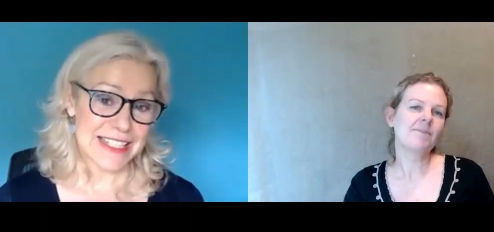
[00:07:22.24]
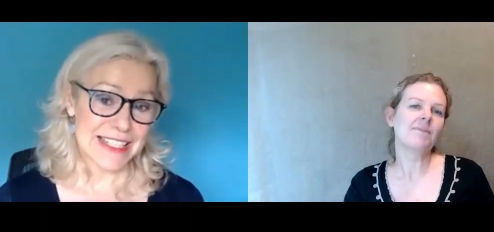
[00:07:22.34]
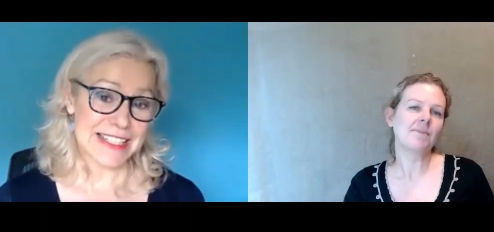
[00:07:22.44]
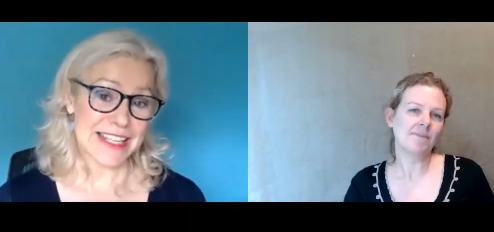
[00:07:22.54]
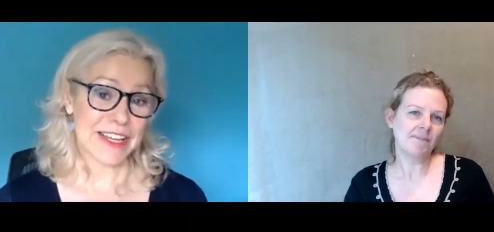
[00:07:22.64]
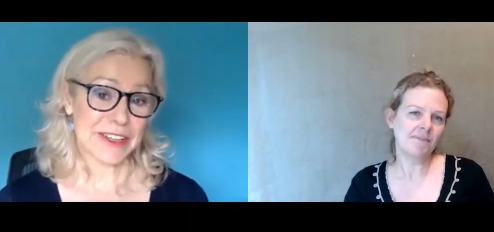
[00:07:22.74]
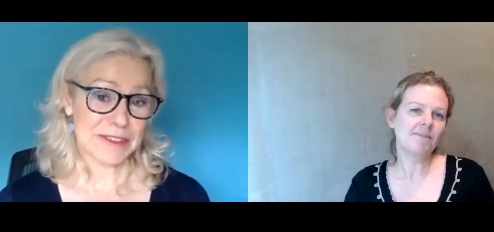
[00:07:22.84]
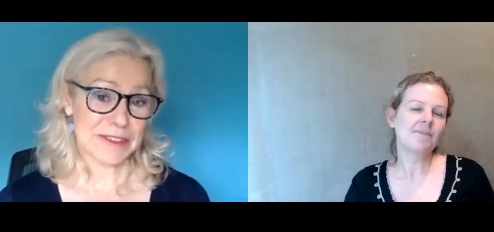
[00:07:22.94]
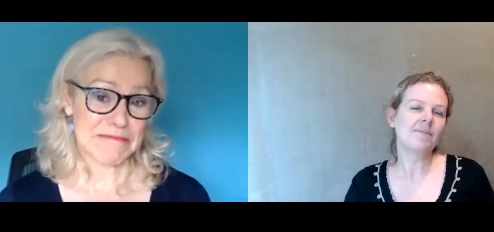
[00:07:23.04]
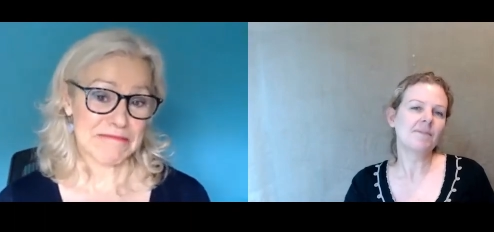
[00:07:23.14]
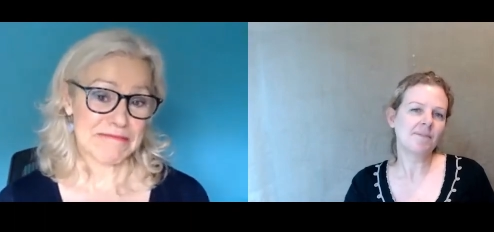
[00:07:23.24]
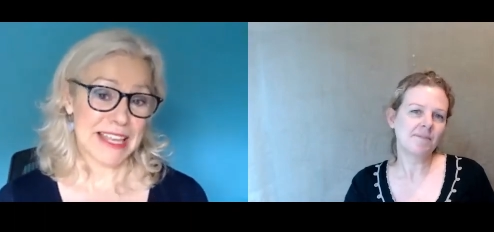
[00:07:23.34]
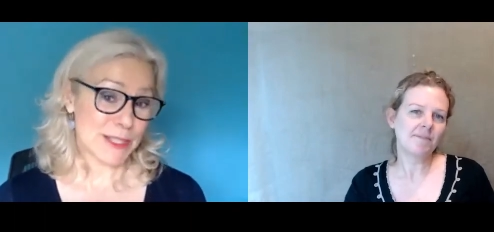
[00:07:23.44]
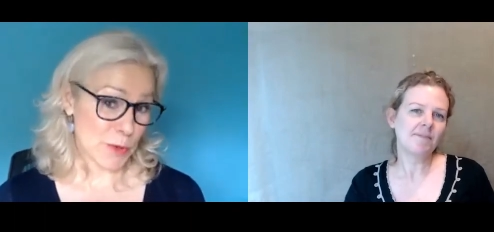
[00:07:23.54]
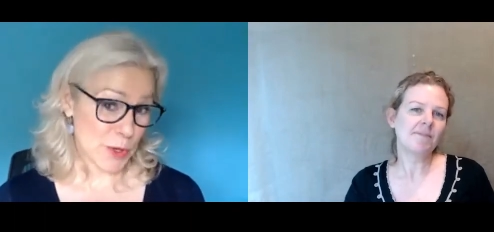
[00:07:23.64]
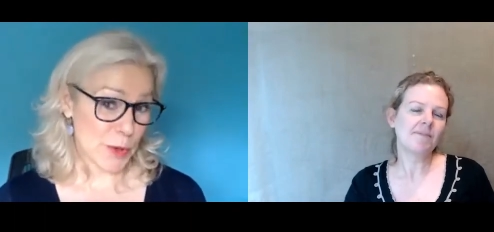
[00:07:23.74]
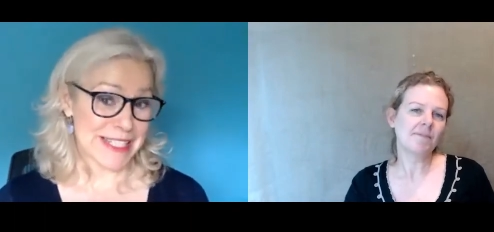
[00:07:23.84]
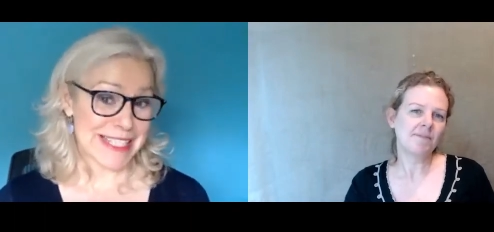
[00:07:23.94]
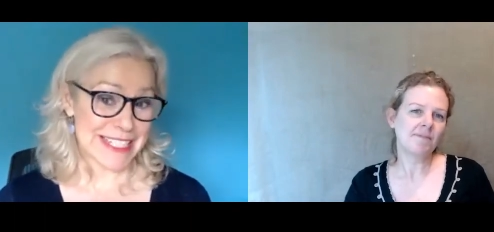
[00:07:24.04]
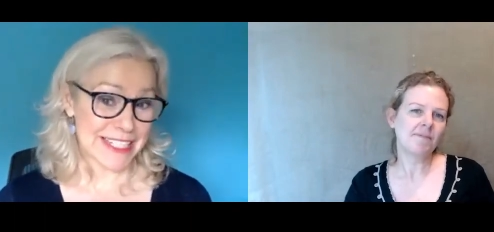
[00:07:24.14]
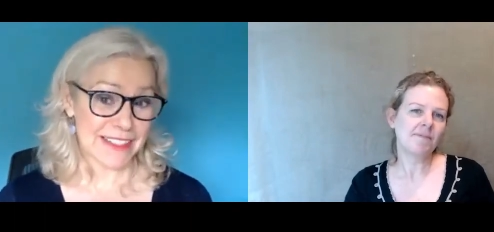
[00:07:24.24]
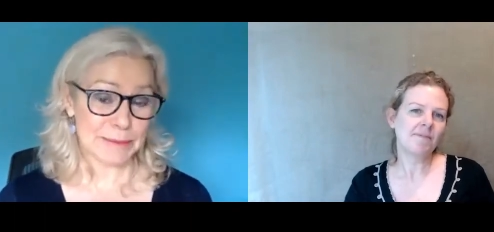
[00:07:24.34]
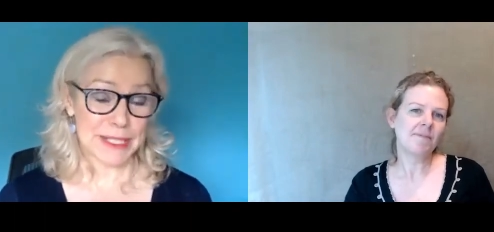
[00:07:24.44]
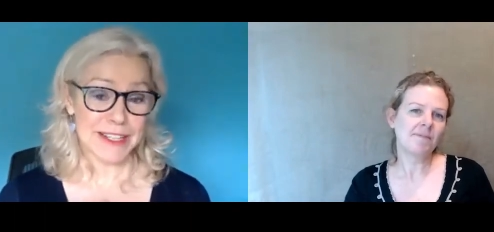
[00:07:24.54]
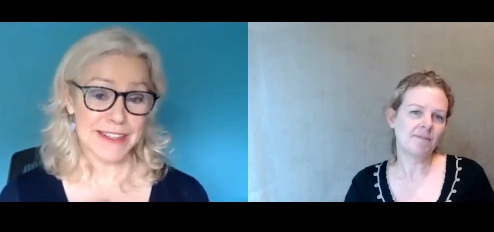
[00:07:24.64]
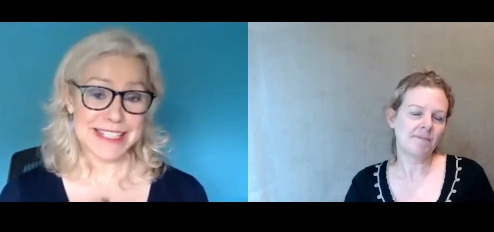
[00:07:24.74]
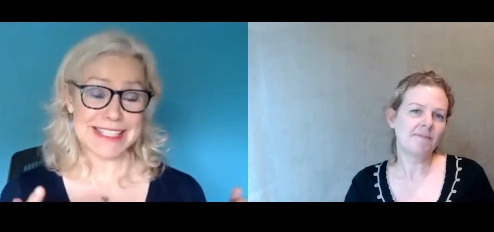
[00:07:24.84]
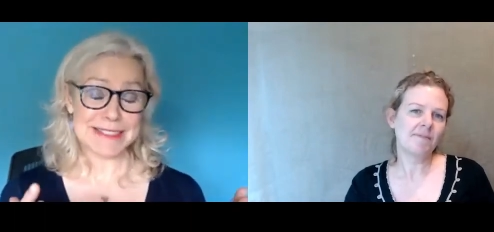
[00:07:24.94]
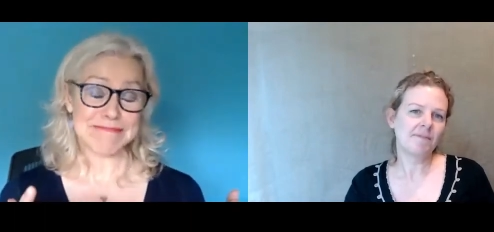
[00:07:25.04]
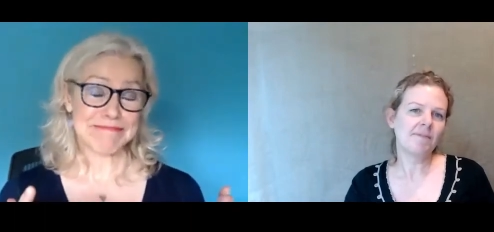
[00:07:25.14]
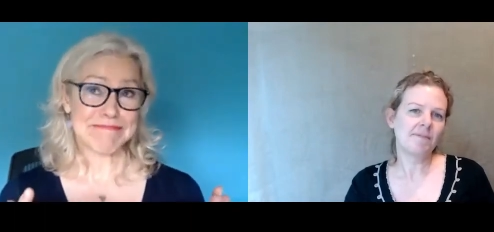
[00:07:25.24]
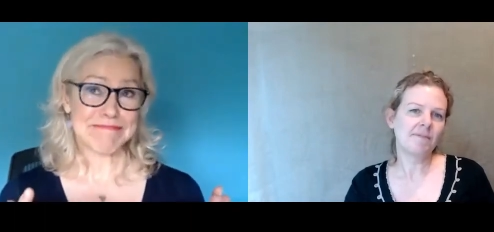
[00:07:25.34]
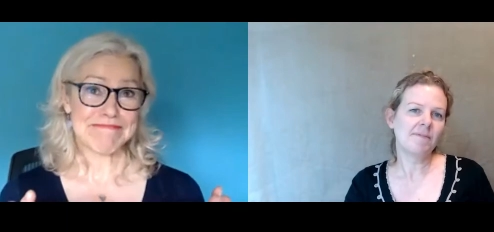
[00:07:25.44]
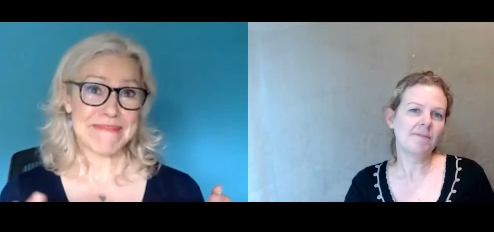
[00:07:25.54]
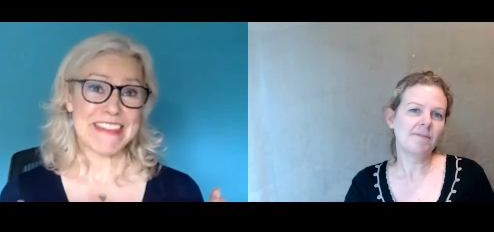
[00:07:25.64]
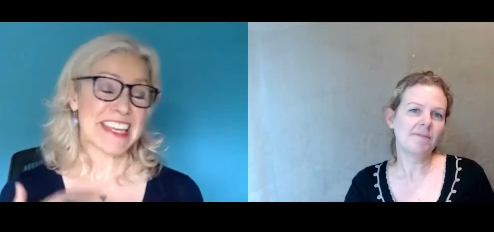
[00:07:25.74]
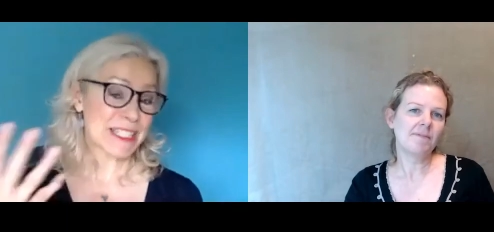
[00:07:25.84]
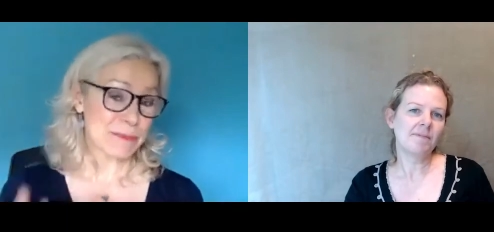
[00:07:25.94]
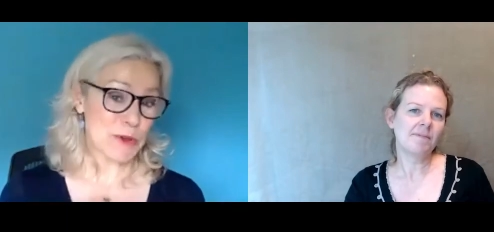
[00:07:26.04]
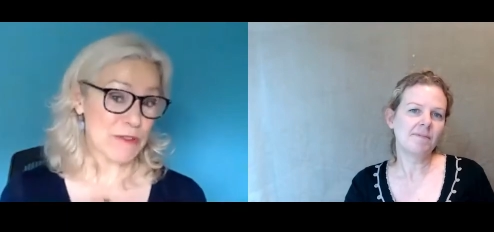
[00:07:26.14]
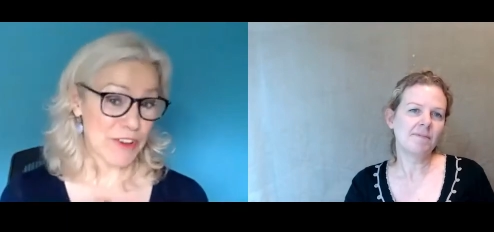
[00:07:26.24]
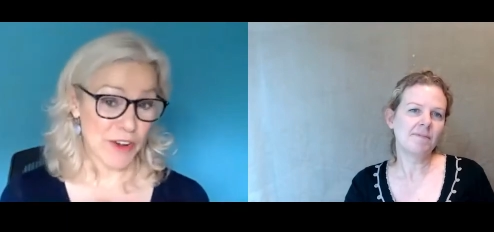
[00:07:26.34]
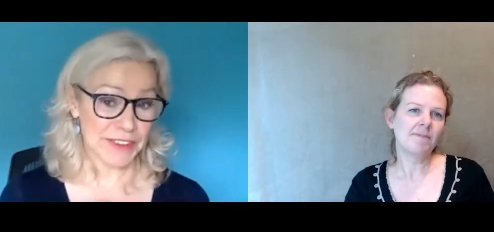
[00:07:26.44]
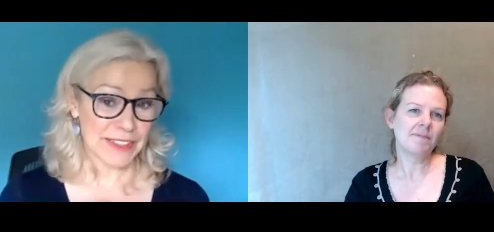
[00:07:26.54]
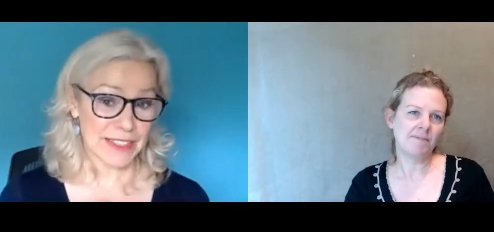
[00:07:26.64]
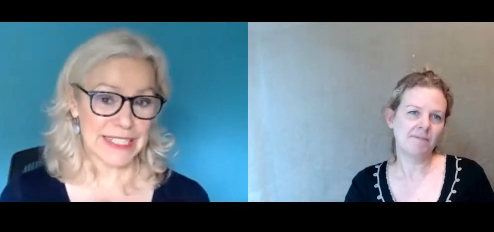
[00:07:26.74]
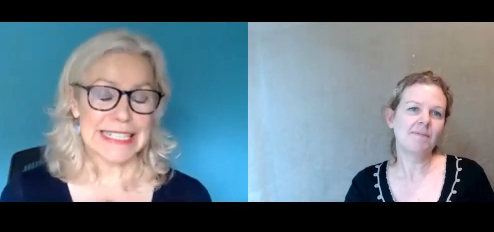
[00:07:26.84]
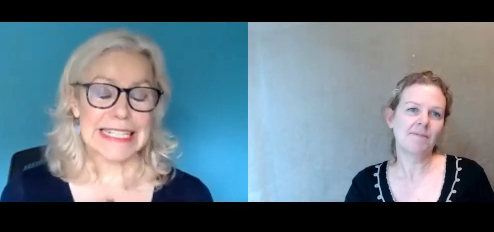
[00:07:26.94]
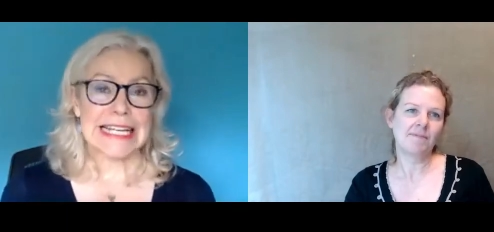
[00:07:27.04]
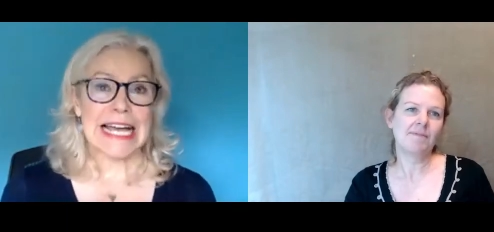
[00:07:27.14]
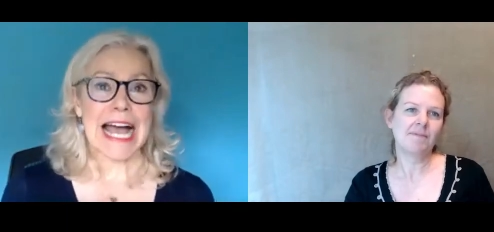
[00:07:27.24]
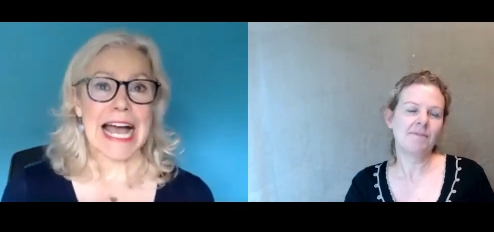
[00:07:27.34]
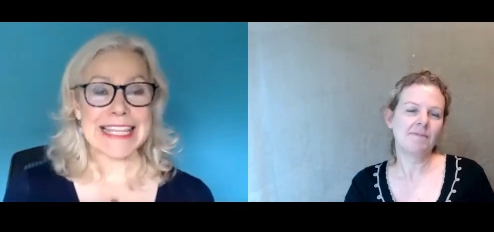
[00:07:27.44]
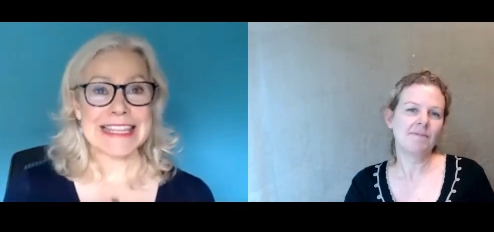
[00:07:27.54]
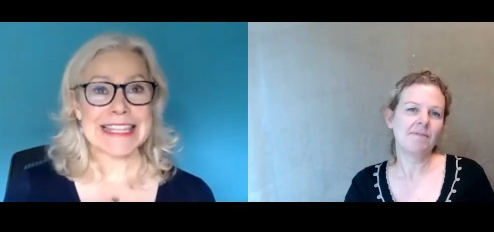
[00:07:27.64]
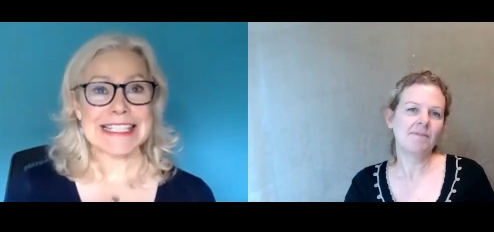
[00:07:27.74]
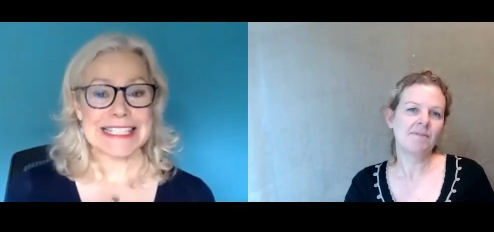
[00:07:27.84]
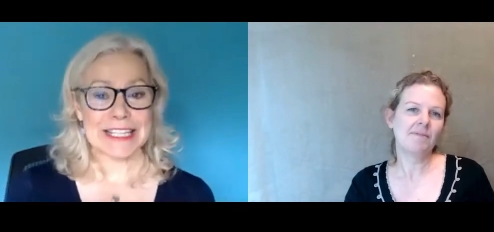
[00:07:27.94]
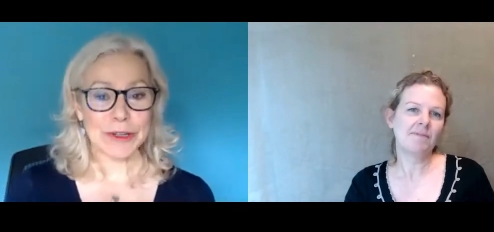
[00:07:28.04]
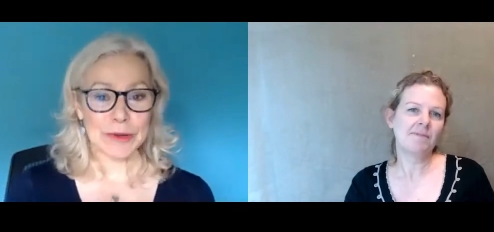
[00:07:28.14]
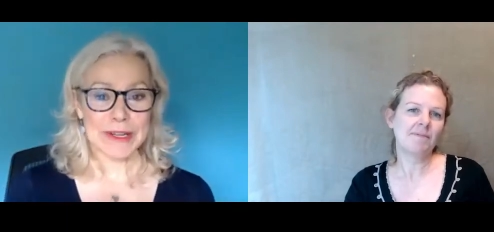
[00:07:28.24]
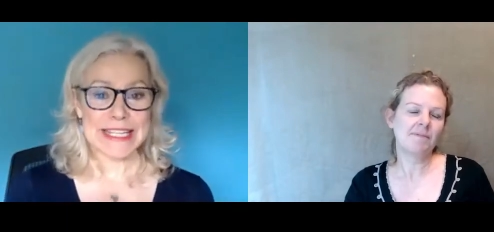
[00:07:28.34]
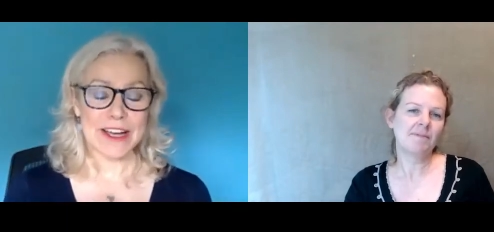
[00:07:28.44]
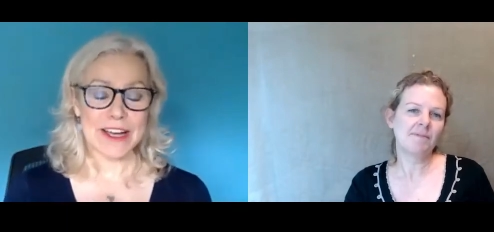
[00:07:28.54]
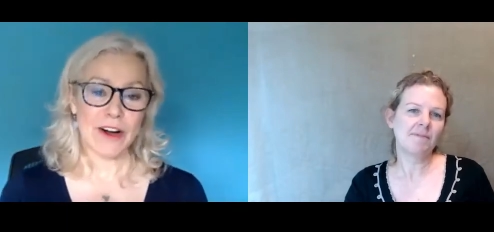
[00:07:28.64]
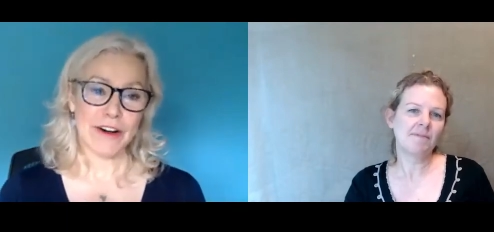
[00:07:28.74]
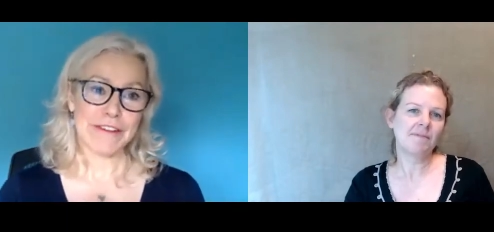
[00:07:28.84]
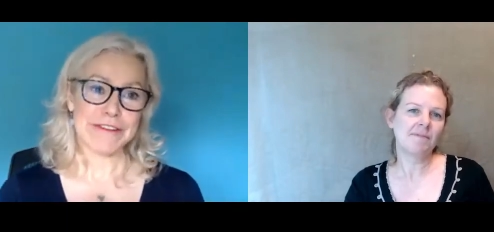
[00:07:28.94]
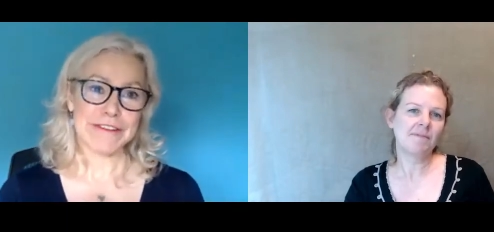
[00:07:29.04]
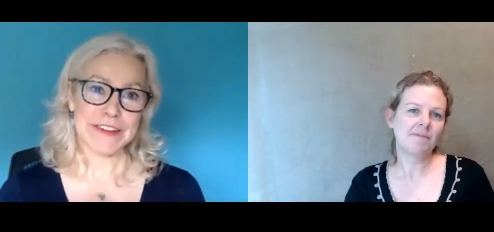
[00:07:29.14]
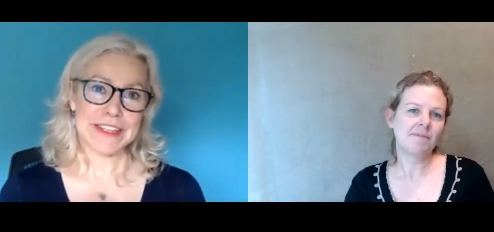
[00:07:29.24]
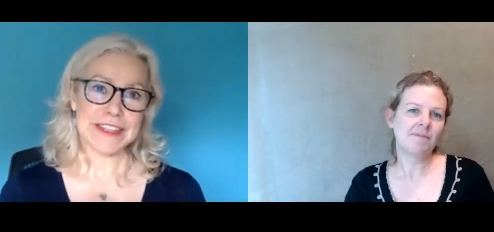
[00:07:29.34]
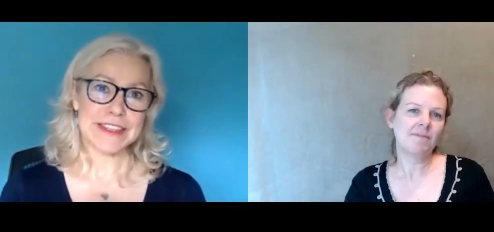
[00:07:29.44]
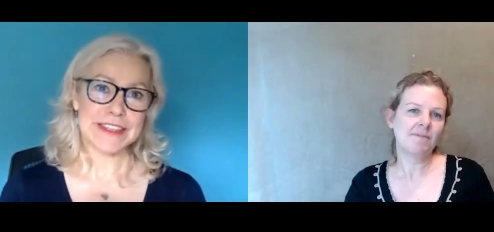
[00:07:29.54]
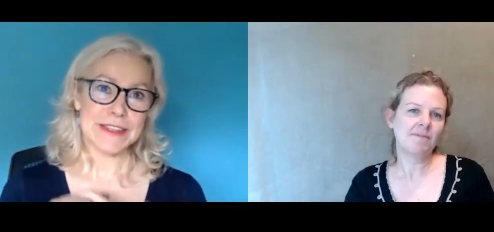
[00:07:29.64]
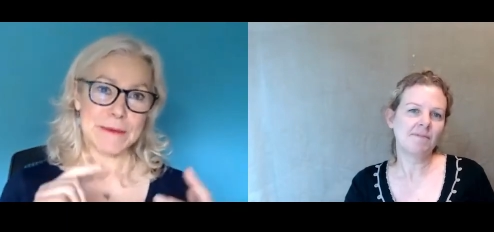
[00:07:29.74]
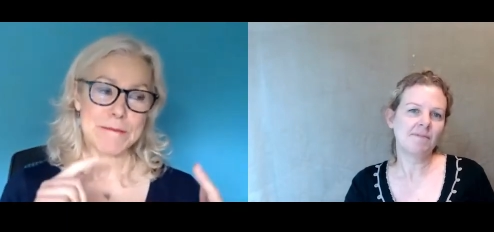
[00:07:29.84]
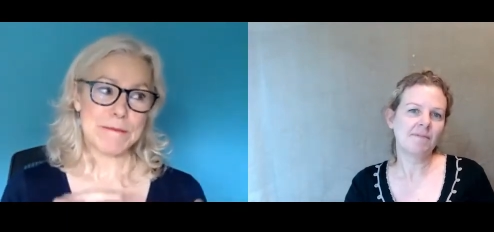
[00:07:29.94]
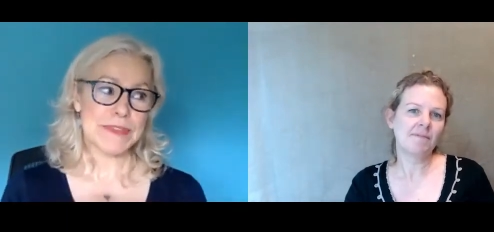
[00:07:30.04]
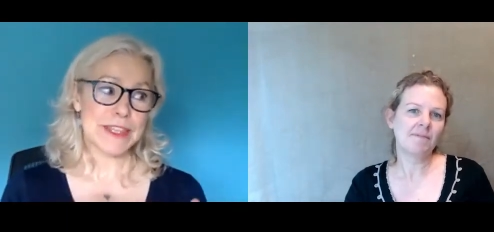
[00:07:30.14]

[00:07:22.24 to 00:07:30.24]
Speaker 1: so that's one question because things move on and the secret of the, the